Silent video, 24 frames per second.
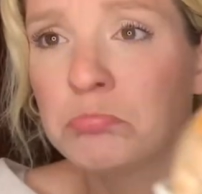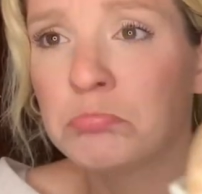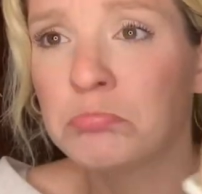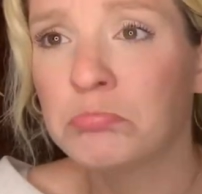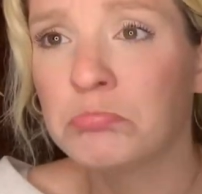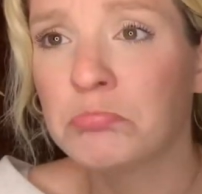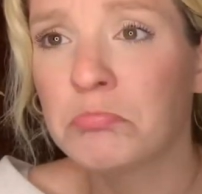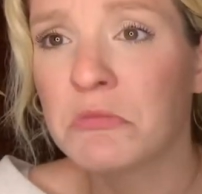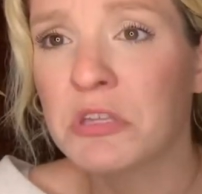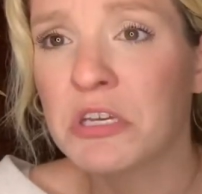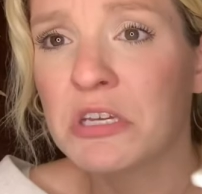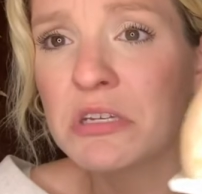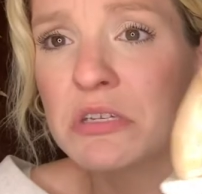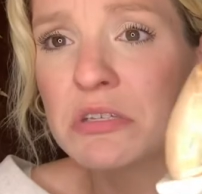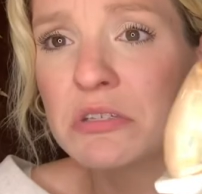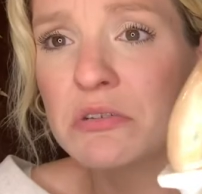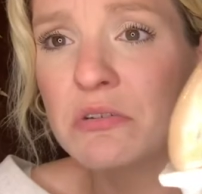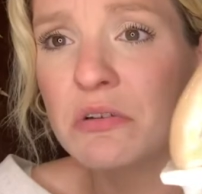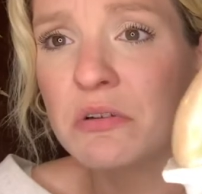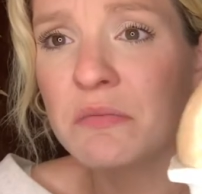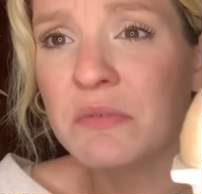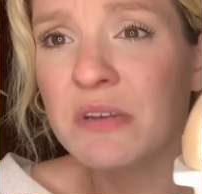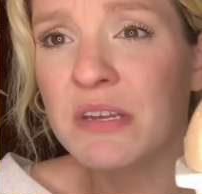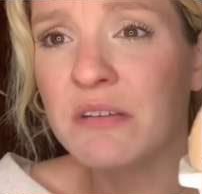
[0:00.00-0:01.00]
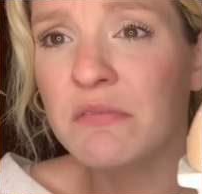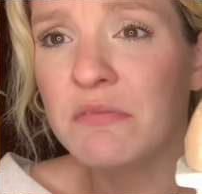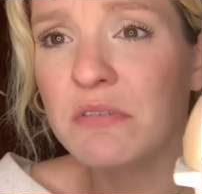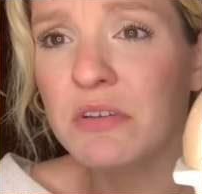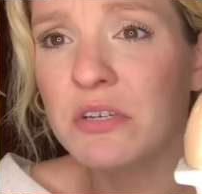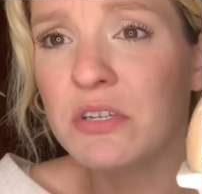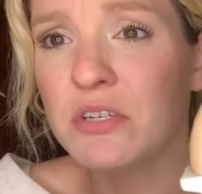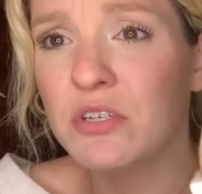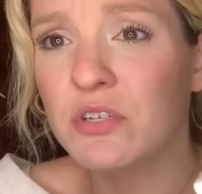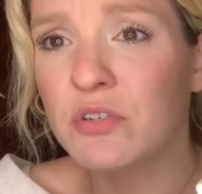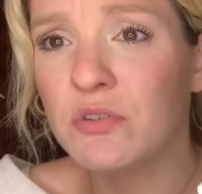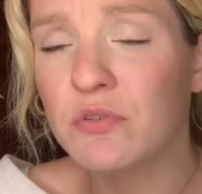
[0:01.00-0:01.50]
So I'm not really
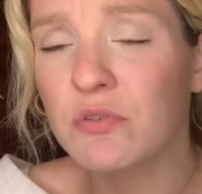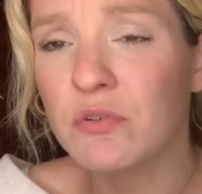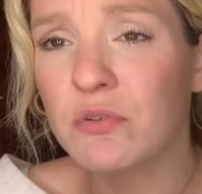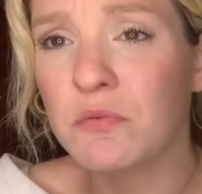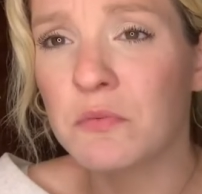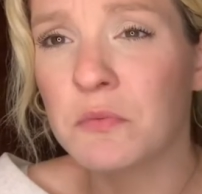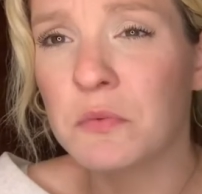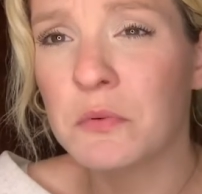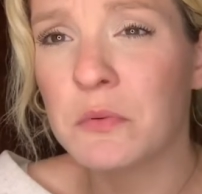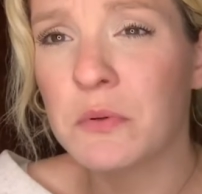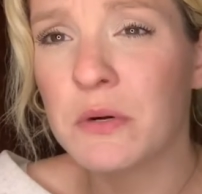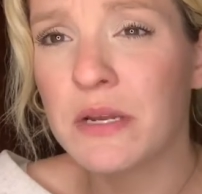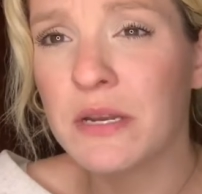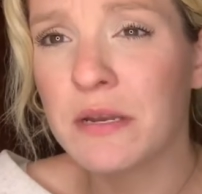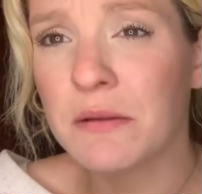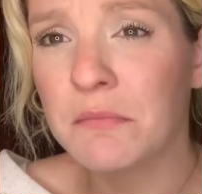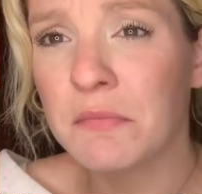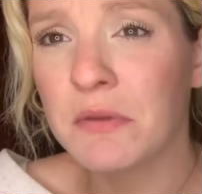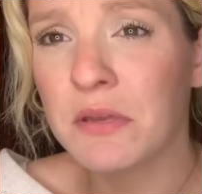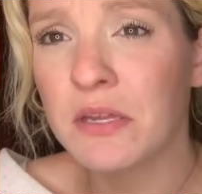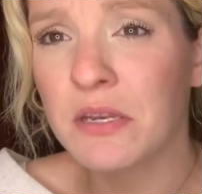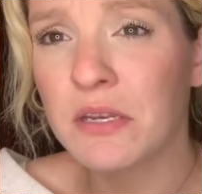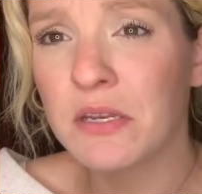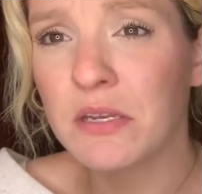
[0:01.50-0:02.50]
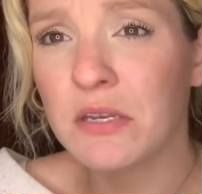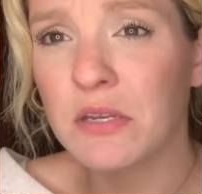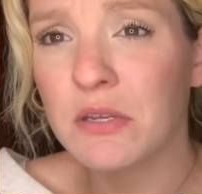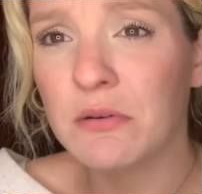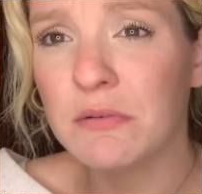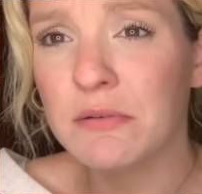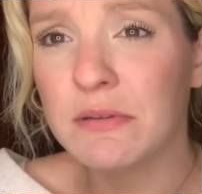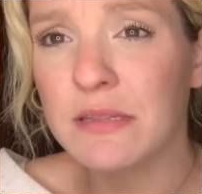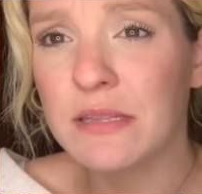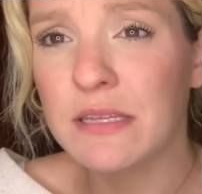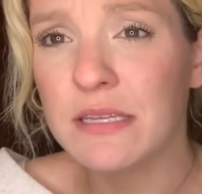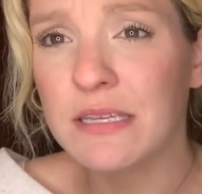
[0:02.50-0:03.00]
sure what I'm going to do with
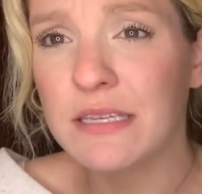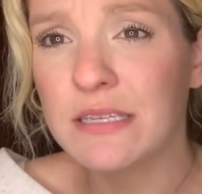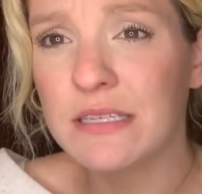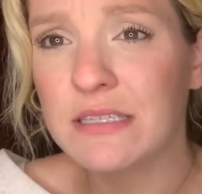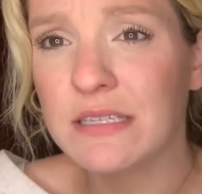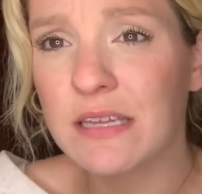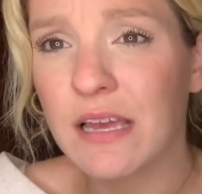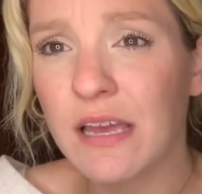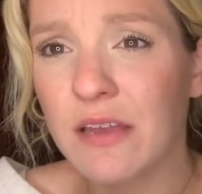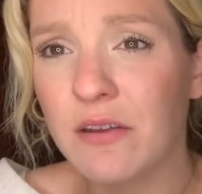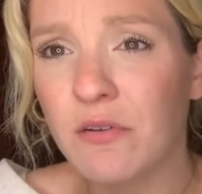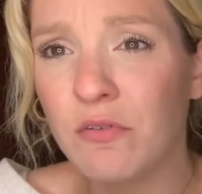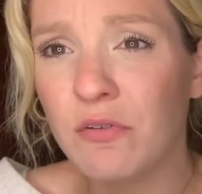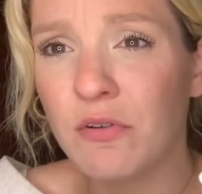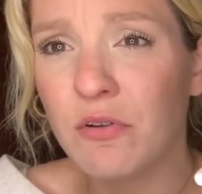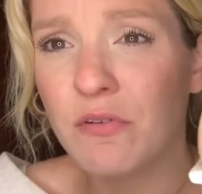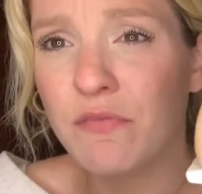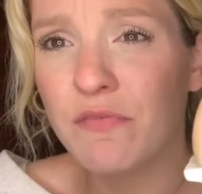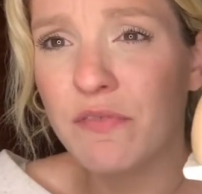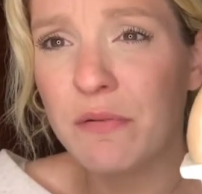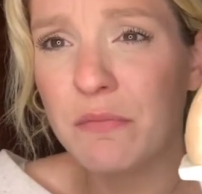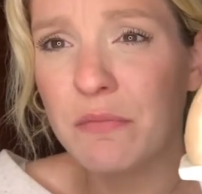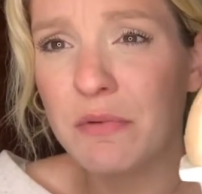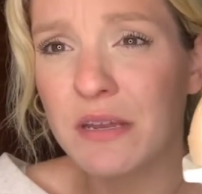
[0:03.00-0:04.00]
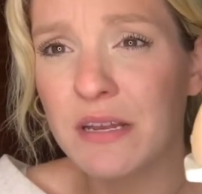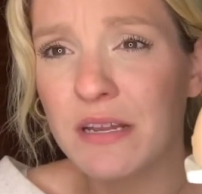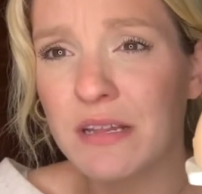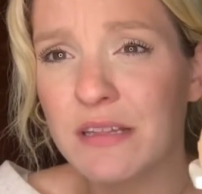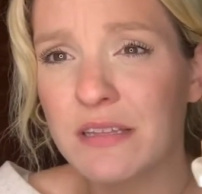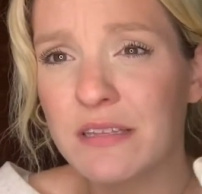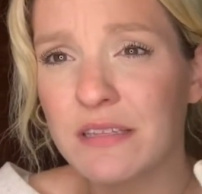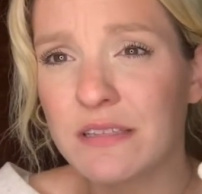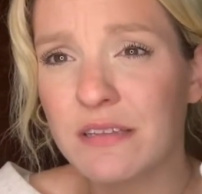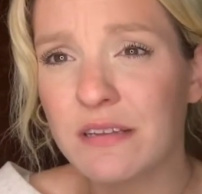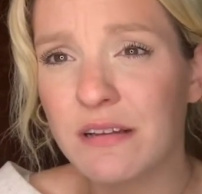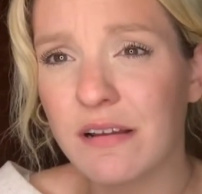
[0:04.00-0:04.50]
this. I don't know if I'm going to list it on
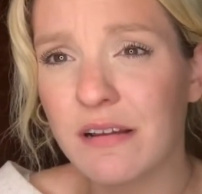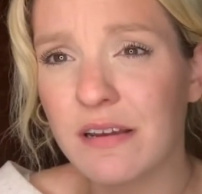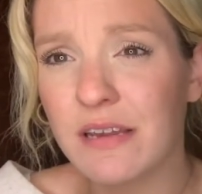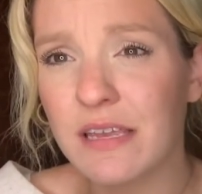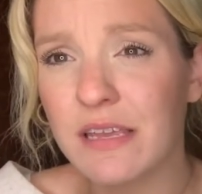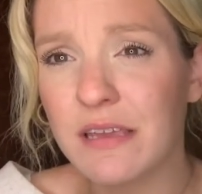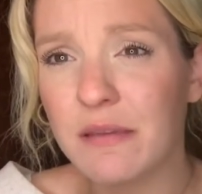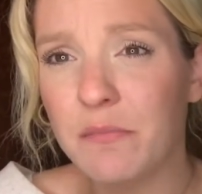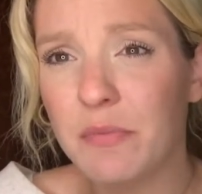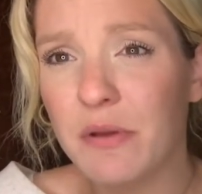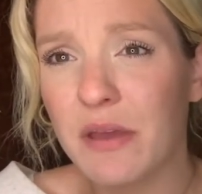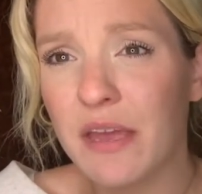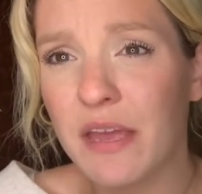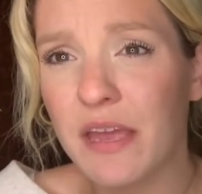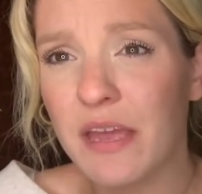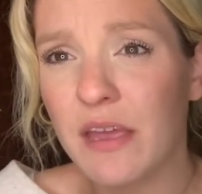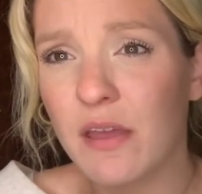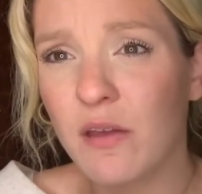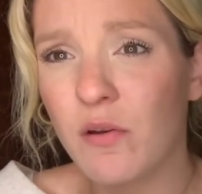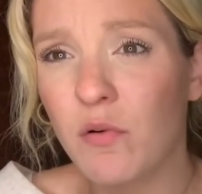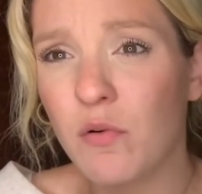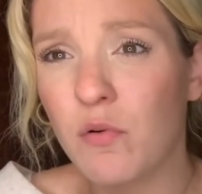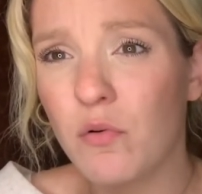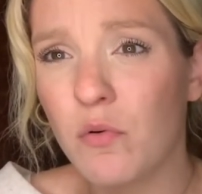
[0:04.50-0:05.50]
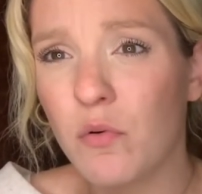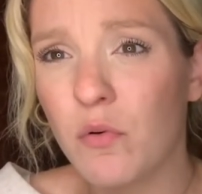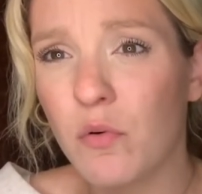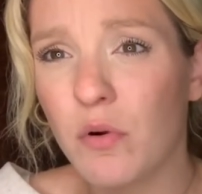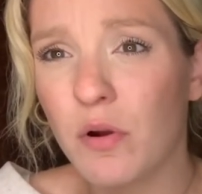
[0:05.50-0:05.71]
eBay or